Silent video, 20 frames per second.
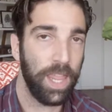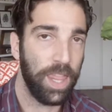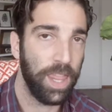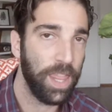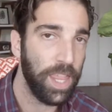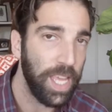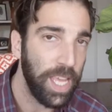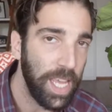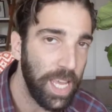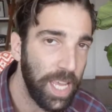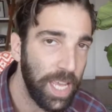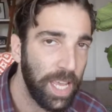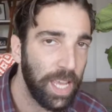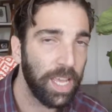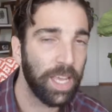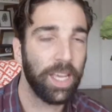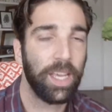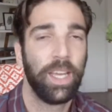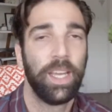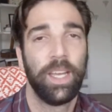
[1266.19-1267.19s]
The
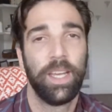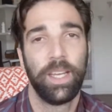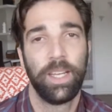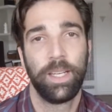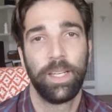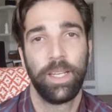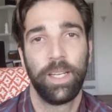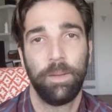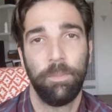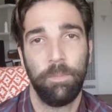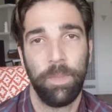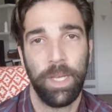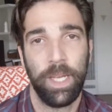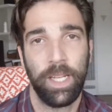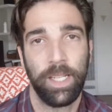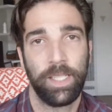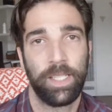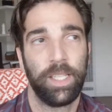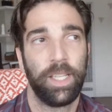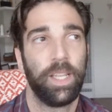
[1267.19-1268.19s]

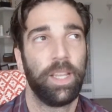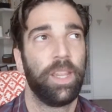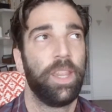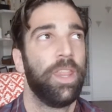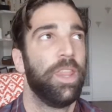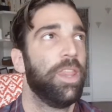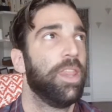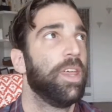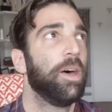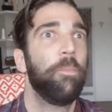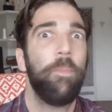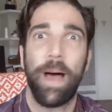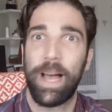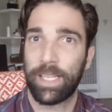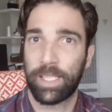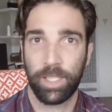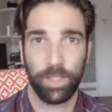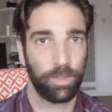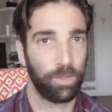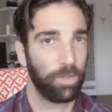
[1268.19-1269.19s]
means the
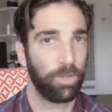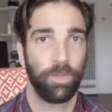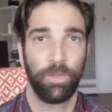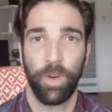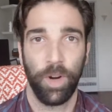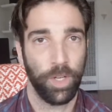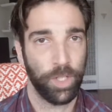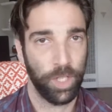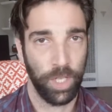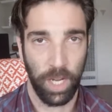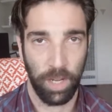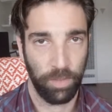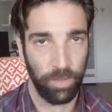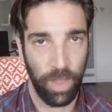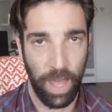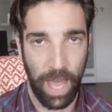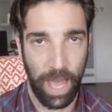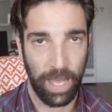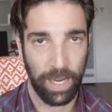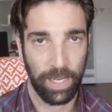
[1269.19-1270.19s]
best version of
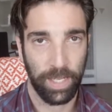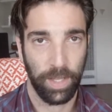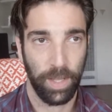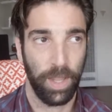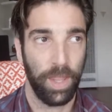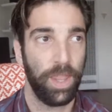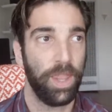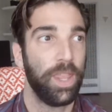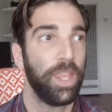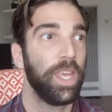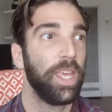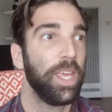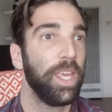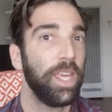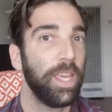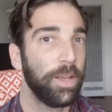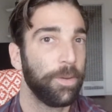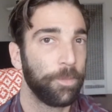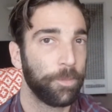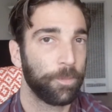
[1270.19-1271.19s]
that.
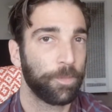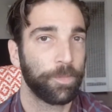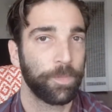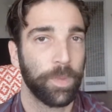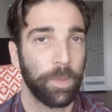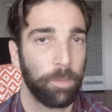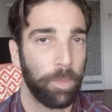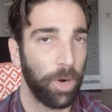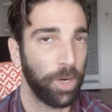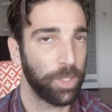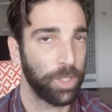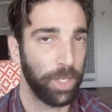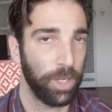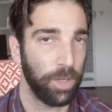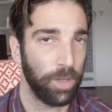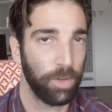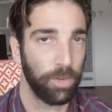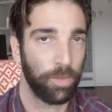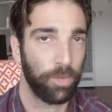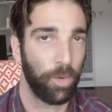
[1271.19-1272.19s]
The person
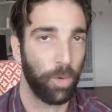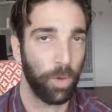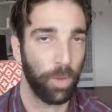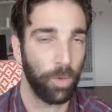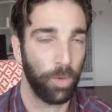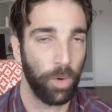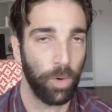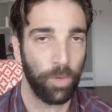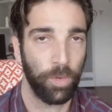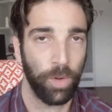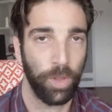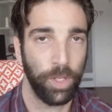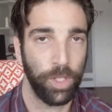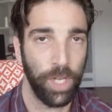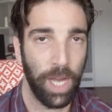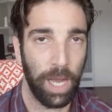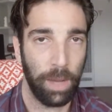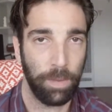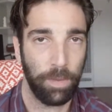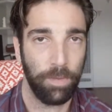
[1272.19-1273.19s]
for the
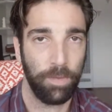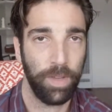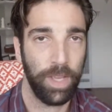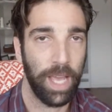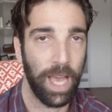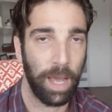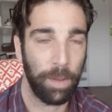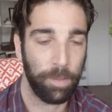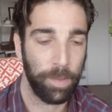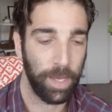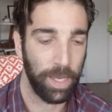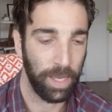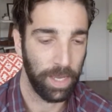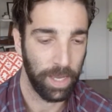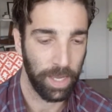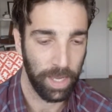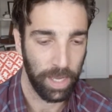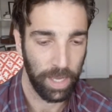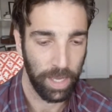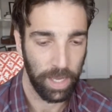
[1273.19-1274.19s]
job, the VIP.
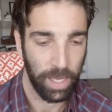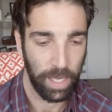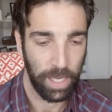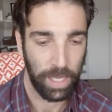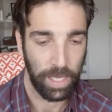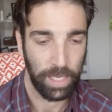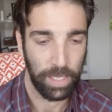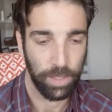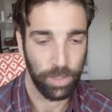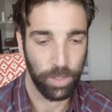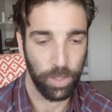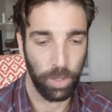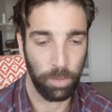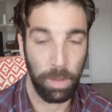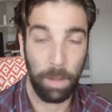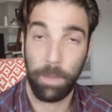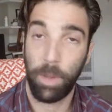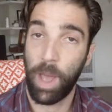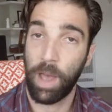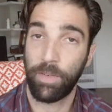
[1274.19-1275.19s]
So
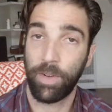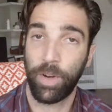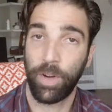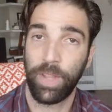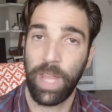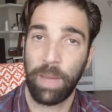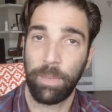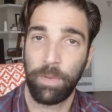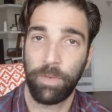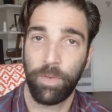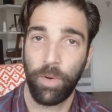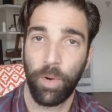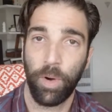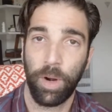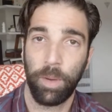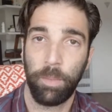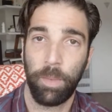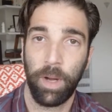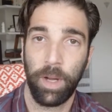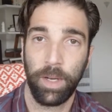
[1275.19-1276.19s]
maybe you haven't heard that before,
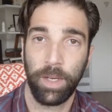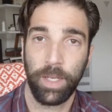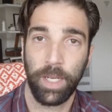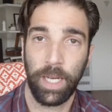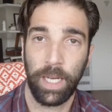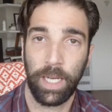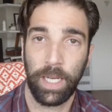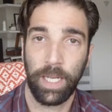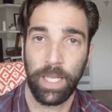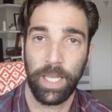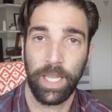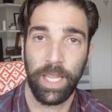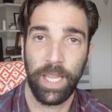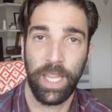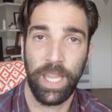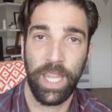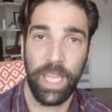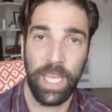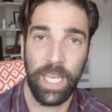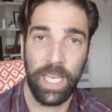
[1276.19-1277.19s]
but
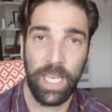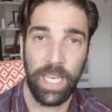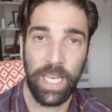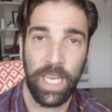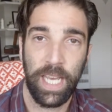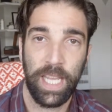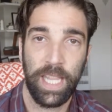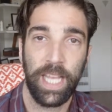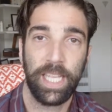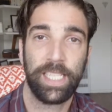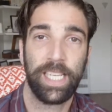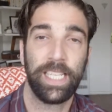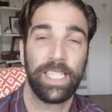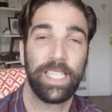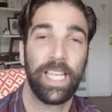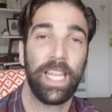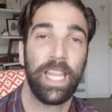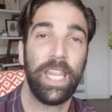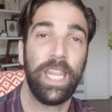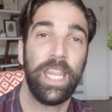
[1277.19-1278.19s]
this is
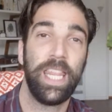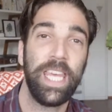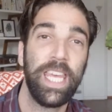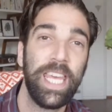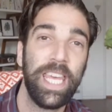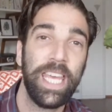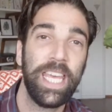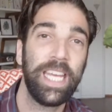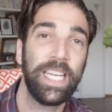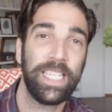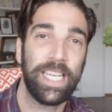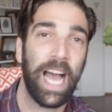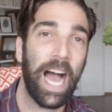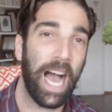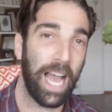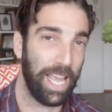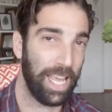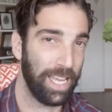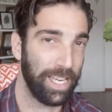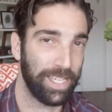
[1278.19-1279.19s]
the
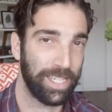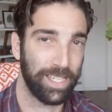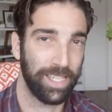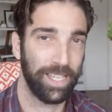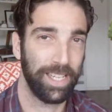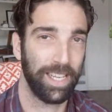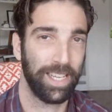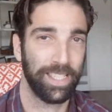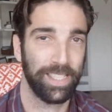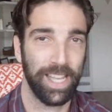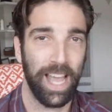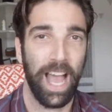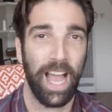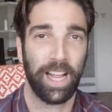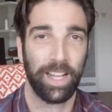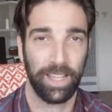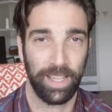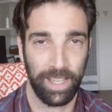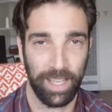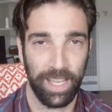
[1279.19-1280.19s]
diet.
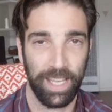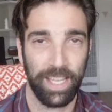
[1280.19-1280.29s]
Exactly.